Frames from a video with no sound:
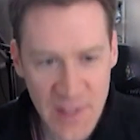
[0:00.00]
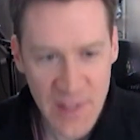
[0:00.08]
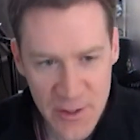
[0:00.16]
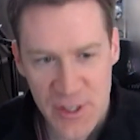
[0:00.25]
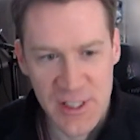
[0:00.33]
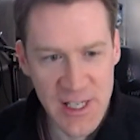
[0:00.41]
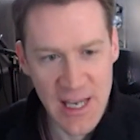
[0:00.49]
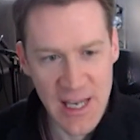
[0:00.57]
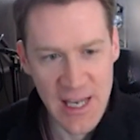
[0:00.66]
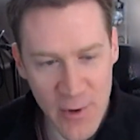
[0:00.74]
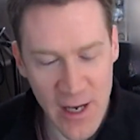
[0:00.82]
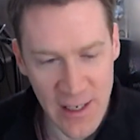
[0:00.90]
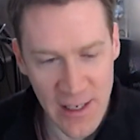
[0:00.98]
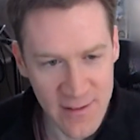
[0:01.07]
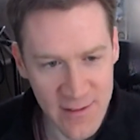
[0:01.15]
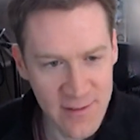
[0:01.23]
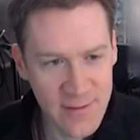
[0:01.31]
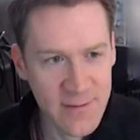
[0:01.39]
you just say i want
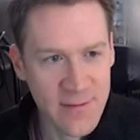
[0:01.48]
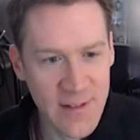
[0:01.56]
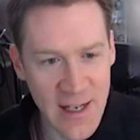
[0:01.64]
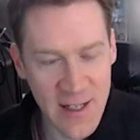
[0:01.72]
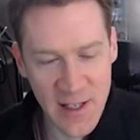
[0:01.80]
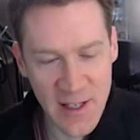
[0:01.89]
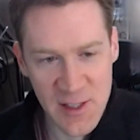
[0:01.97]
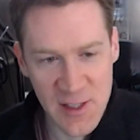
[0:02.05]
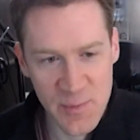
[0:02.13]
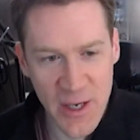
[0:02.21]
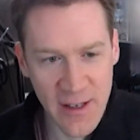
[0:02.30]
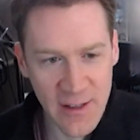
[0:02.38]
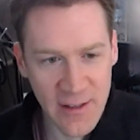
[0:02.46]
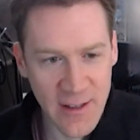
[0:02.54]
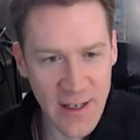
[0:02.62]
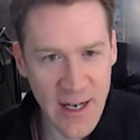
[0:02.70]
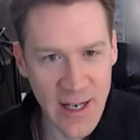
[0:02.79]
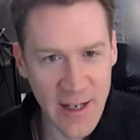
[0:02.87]
i click this
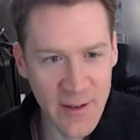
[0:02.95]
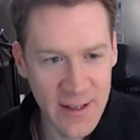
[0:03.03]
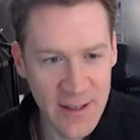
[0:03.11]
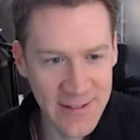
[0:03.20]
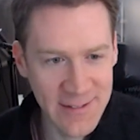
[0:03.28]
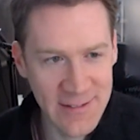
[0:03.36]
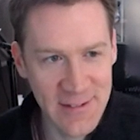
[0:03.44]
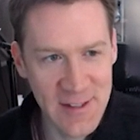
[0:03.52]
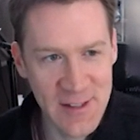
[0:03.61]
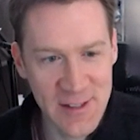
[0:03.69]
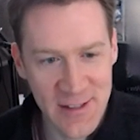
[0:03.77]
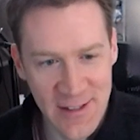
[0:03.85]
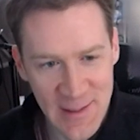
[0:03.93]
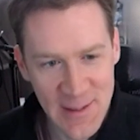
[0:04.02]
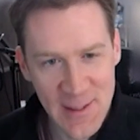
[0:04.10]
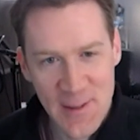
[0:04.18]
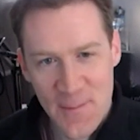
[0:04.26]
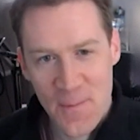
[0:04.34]
button and i and this
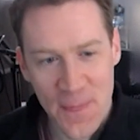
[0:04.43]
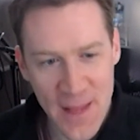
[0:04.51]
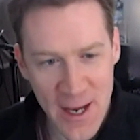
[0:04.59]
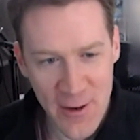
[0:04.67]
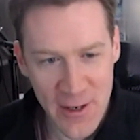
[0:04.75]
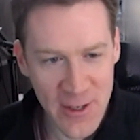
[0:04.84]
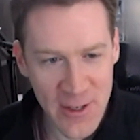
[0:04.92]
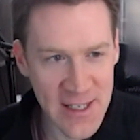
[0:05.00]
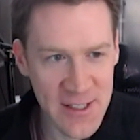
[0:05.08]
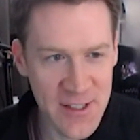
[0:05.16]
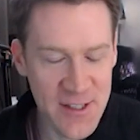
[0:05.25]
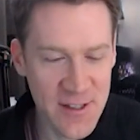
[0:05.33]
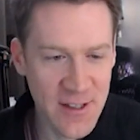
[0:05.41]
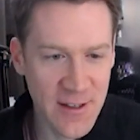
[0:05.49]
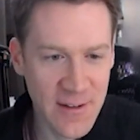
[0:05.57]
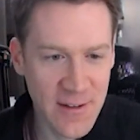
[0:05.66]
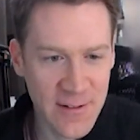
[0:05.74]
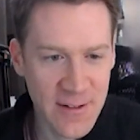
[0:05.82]
now here it is
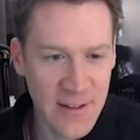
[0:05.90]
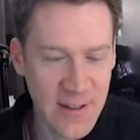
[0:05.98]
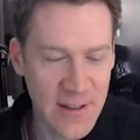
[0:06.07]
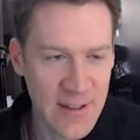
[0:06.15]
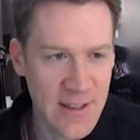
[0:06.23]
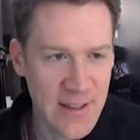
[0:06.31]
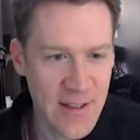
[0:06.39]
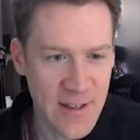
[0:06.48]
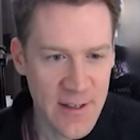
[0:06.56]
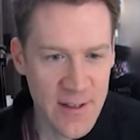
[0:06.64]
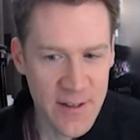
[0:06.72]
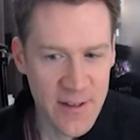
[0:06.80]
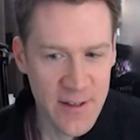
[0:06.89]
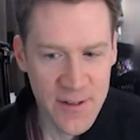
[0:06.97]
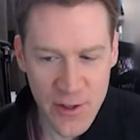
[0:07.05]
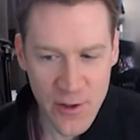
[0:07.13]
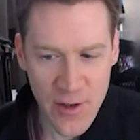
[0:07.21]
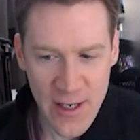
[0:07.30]
uh,
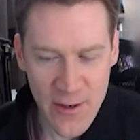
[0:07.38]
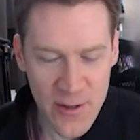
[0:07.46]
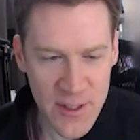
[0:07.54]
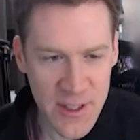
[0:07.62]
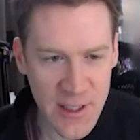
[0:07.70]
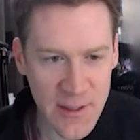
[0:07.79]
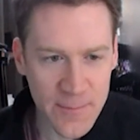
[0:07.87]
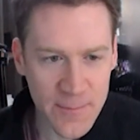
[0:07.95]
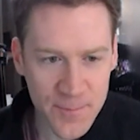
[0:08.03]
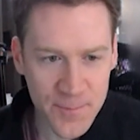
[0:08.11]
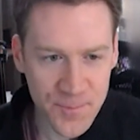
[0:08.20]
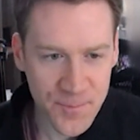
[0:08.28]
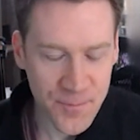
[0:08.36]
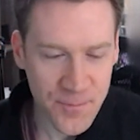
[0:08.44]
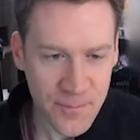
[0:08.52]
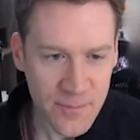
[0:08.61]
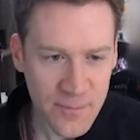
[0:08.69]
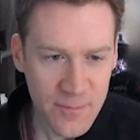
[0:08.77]
so i don't um
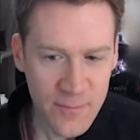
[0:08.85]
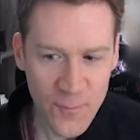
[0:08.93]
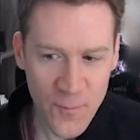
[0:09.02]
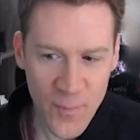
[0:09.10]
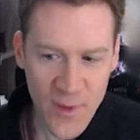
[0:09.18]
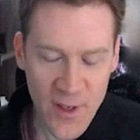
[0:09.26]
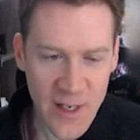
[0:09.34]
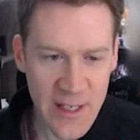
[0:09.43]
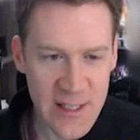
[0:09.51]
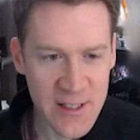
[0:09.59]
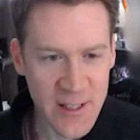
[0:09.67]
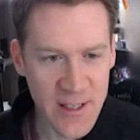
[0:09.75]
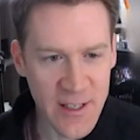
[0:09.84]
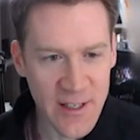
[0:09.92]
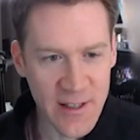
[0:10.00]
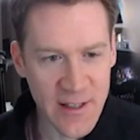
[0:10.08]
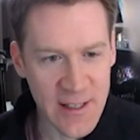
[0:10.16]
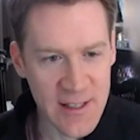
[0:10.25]
it's
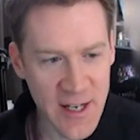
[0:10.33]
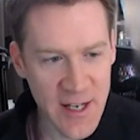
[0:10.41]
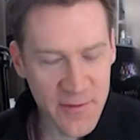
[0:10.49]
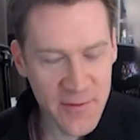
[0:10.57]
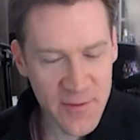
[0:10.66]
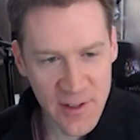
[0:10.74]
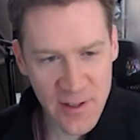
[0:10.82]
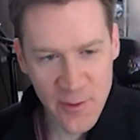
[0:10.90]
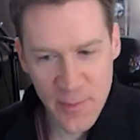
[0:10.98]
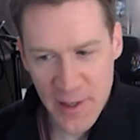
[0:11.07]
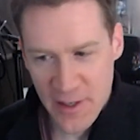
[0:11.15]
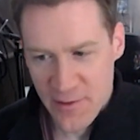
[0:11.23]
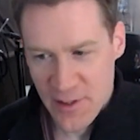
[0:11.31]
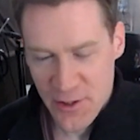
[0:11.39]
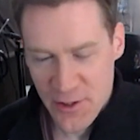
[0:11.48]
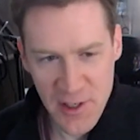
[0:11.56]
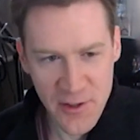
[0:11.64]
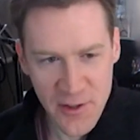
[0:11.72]
uh it's kind of a little bit of a
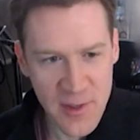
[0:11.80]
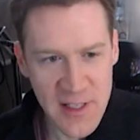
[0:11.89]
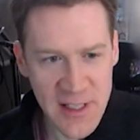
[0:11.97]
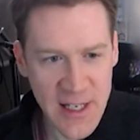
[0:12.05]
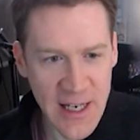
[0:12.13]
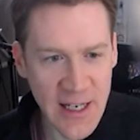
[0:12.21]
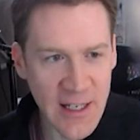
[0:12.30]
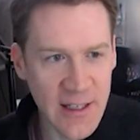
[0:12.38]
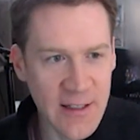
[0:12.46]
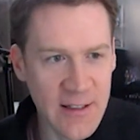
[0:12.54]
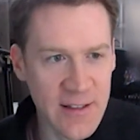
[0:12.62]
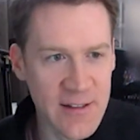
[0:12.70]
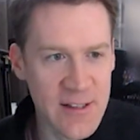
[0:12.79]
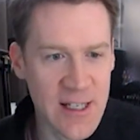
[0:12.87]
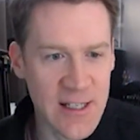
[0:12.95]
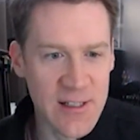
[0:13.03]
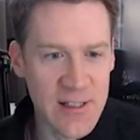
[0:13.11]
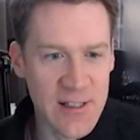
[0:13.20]
circular reasoning it
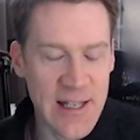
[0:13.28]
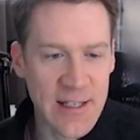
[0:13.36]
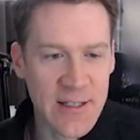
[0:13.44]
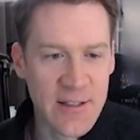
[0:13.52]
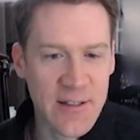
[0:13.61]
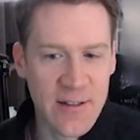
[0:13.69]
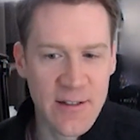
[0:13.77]
says that